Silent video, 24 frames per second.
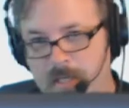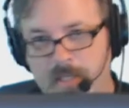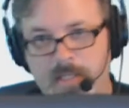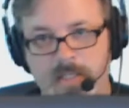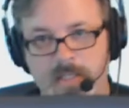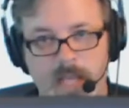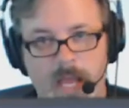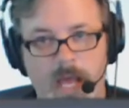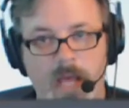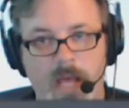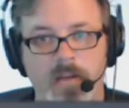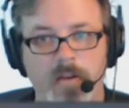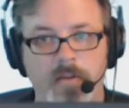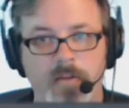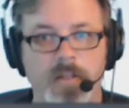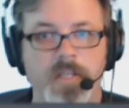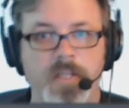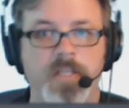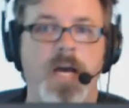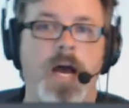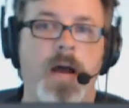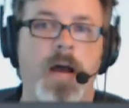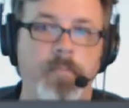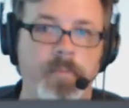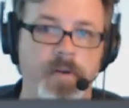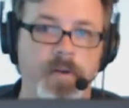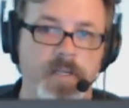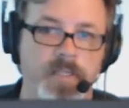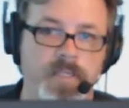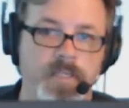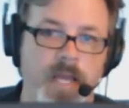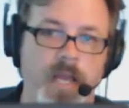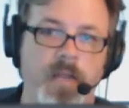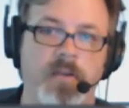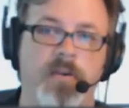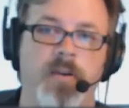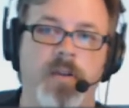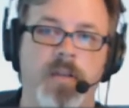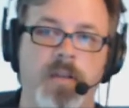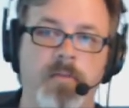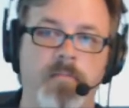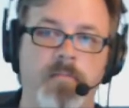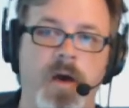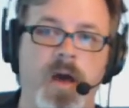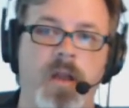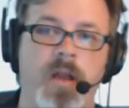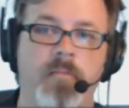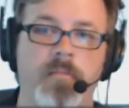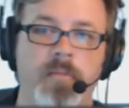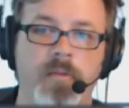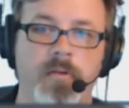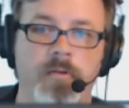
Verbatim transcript: a sound on the top and a sound on the bottom.